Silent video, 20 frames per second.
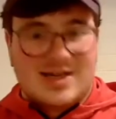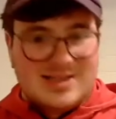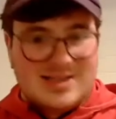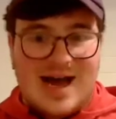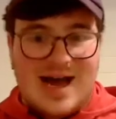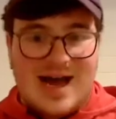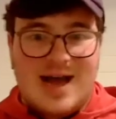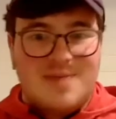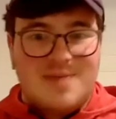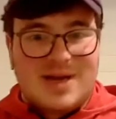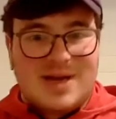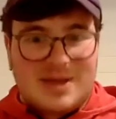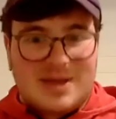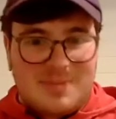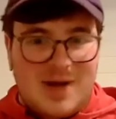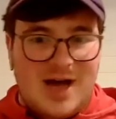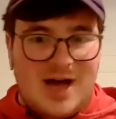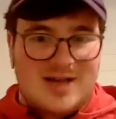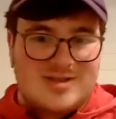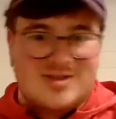I had Micah
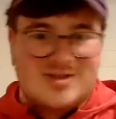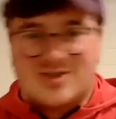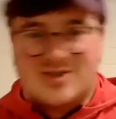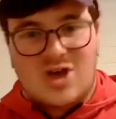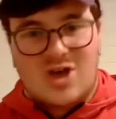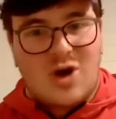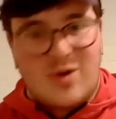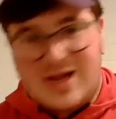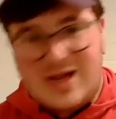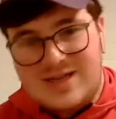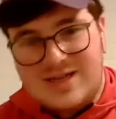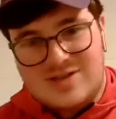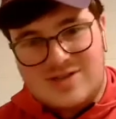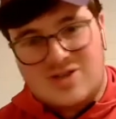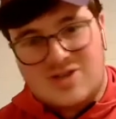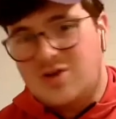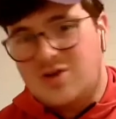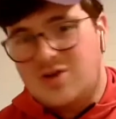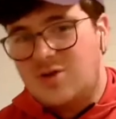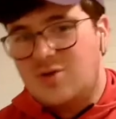Parsons go
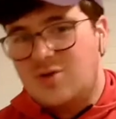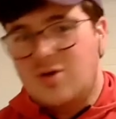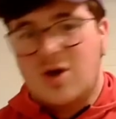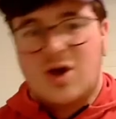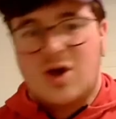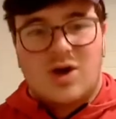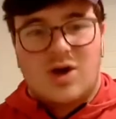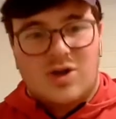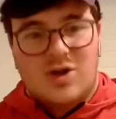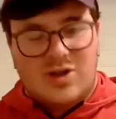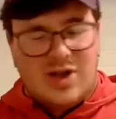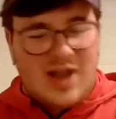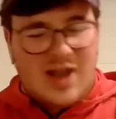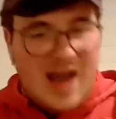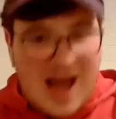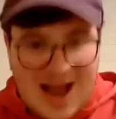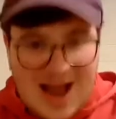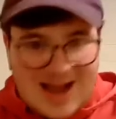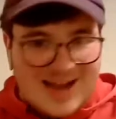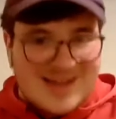into the
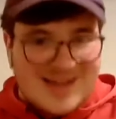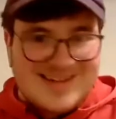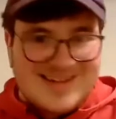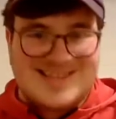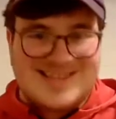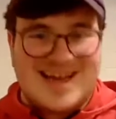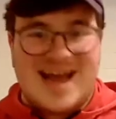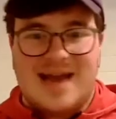Lions.